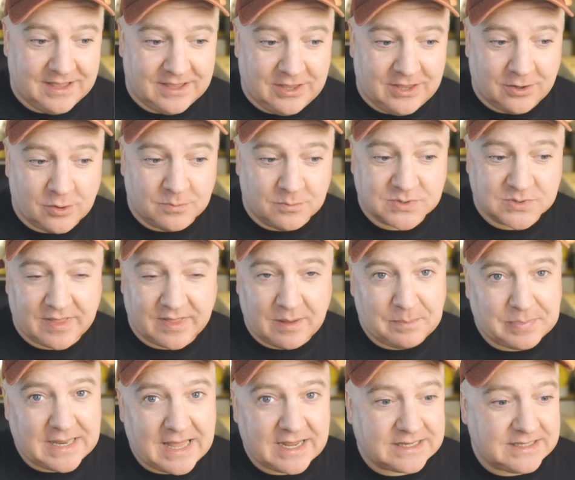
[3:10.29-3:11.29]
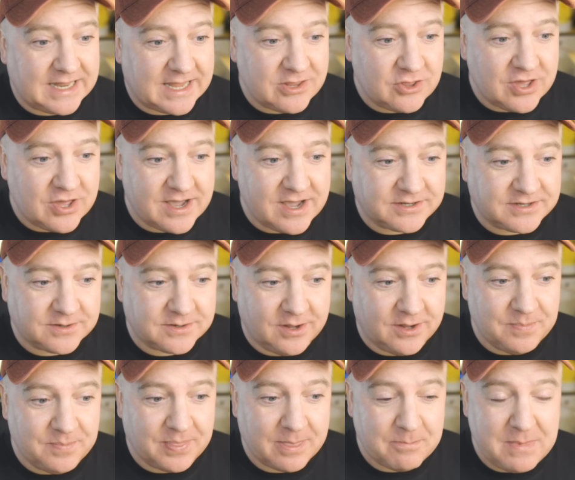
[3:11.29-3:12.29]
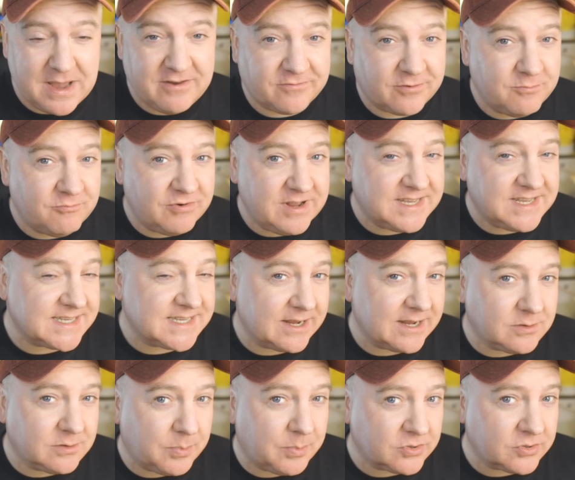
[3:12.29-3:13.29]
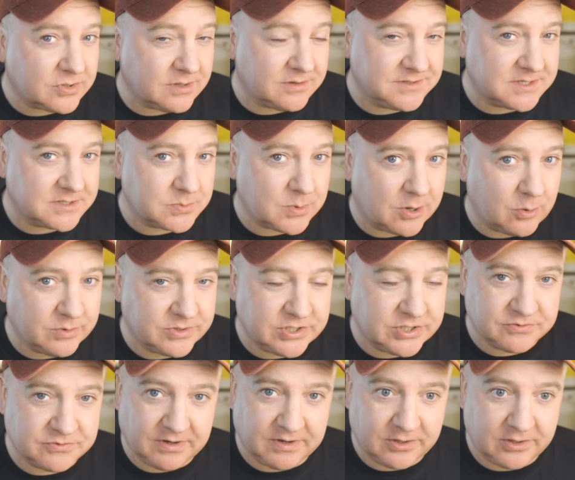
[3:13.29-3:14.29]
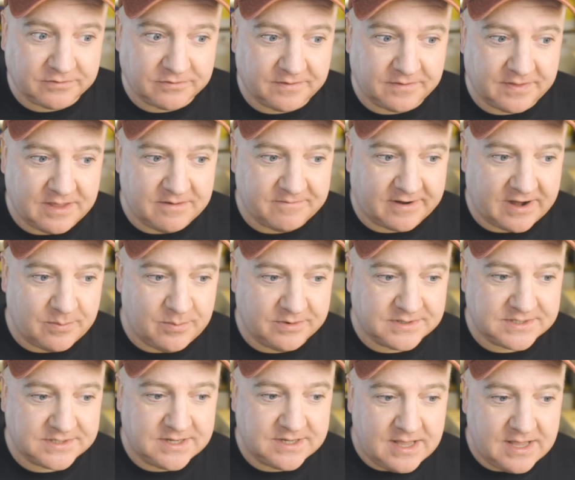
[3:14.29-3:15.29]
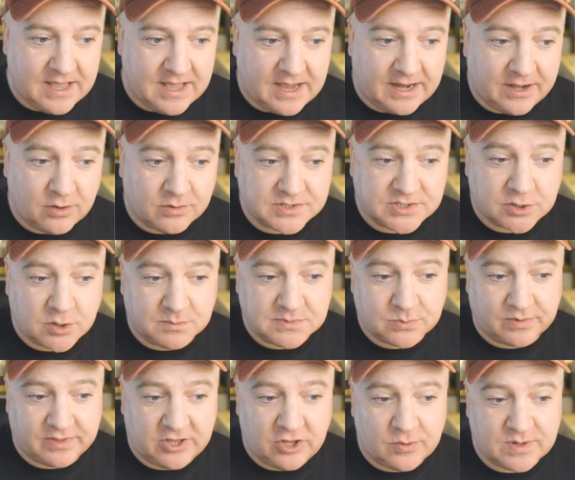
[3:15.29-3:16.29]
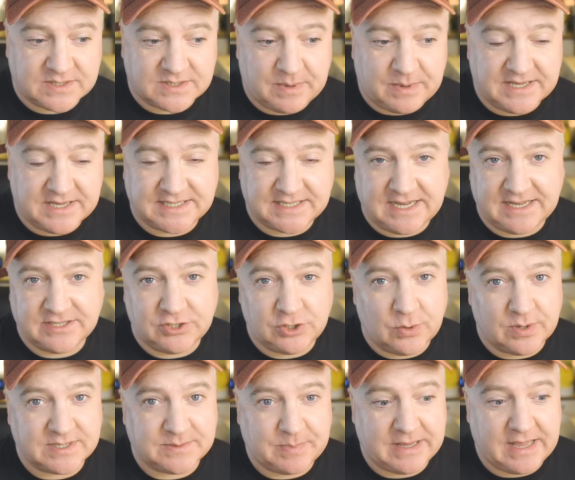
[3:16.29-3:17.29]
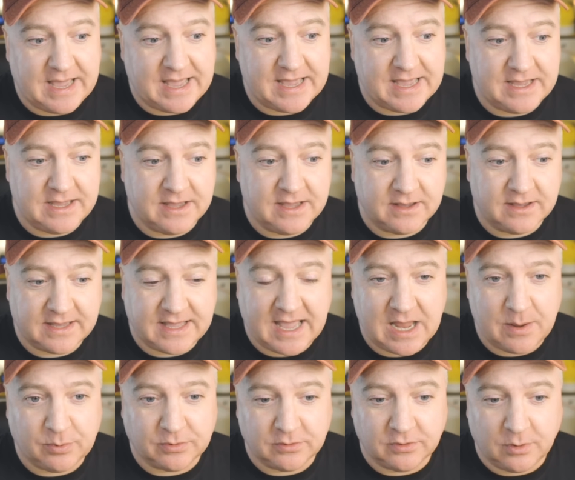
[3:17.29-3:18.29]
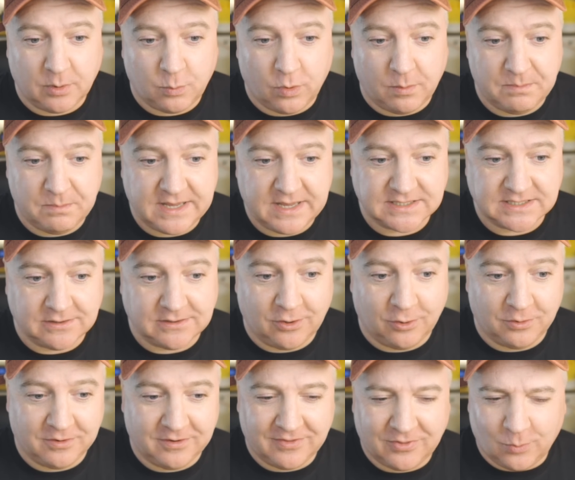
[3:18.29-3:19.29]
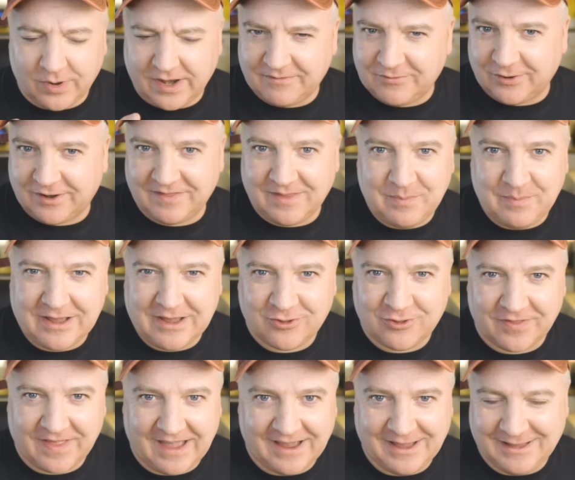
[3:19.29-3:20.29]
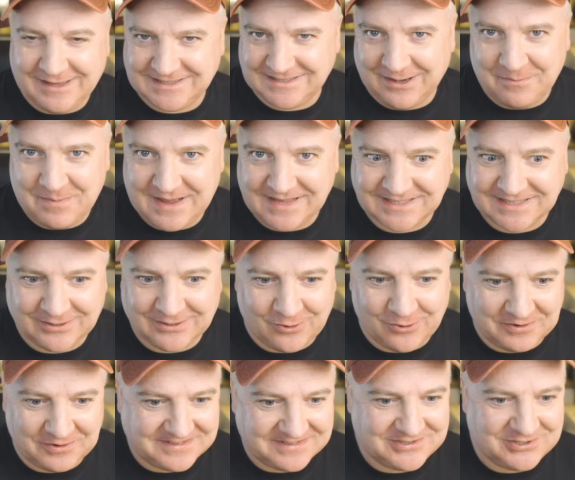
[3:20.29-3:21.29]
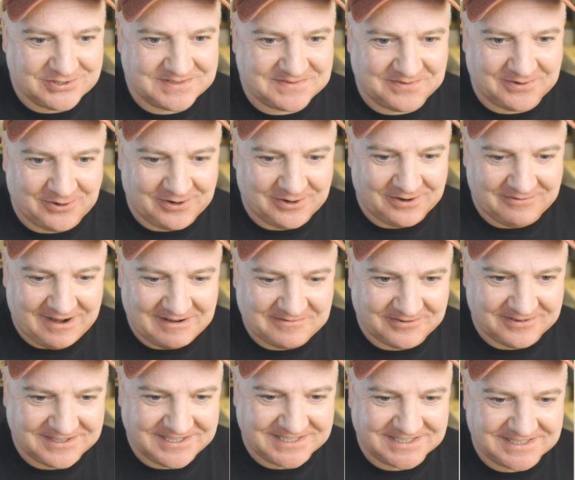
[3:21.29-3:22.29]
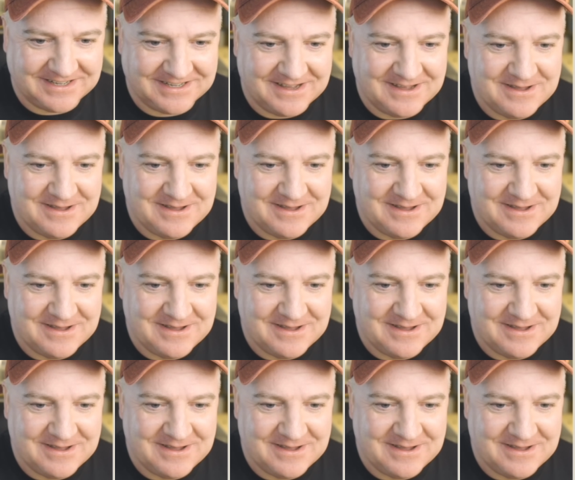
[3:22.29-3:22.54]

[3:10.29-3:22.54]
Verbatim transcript: It comes with a black lanyard um, made from recycled bottles as well, which is really good for the environment. And it also comes with a USB-C to USB-A cable, one metre long. The one I've got in the picture there isn't a metre long, just for a reference.